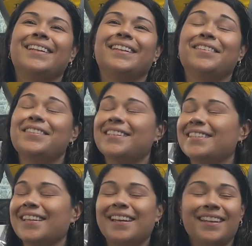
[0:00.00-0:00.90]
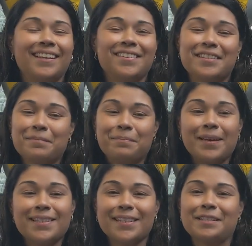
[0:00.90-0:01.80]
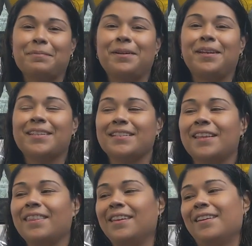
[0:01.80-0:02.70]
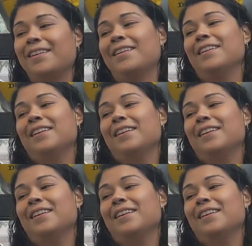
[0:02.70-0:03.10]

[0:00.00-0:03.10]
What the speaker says: And it was exciting, it was the best experience and I think